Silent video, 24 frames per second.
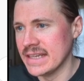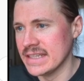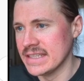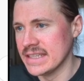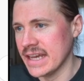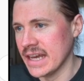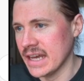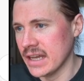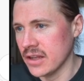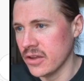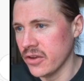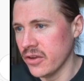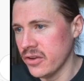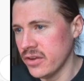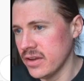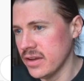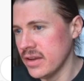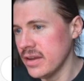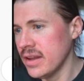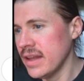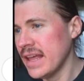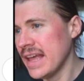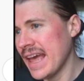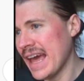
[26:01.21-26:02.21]

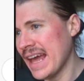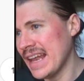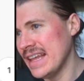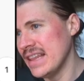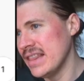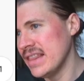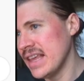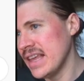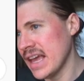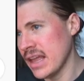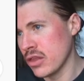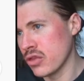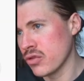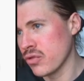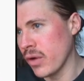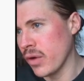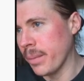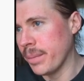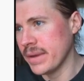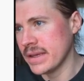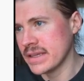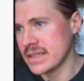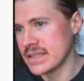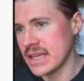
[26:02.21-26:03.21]
downloaded. And in the
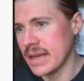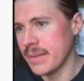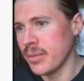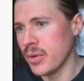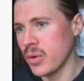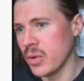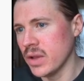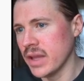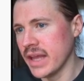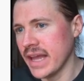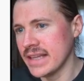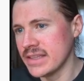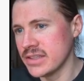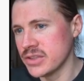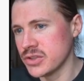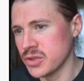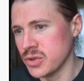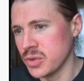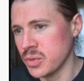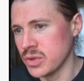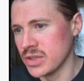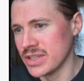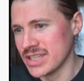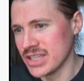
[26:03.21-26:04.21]
Anthropic step, all I had to
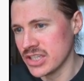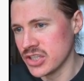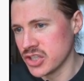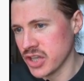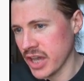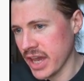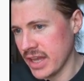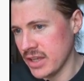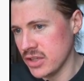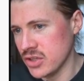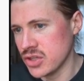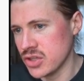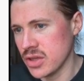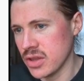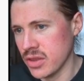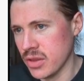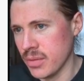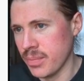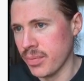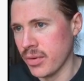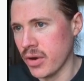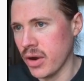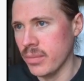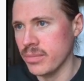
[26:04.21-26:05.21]
do was change the
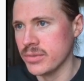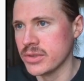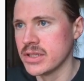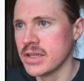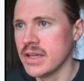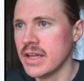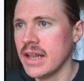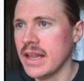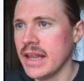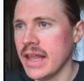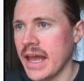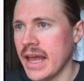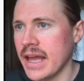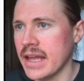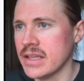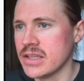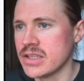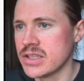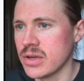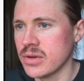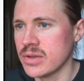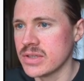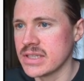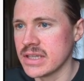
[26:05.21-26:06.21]
prompt. And
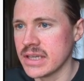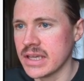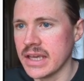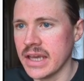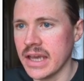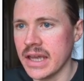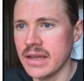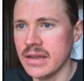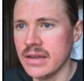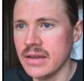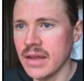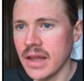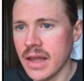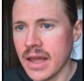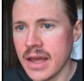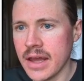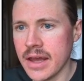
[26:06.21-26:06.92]
so it's again,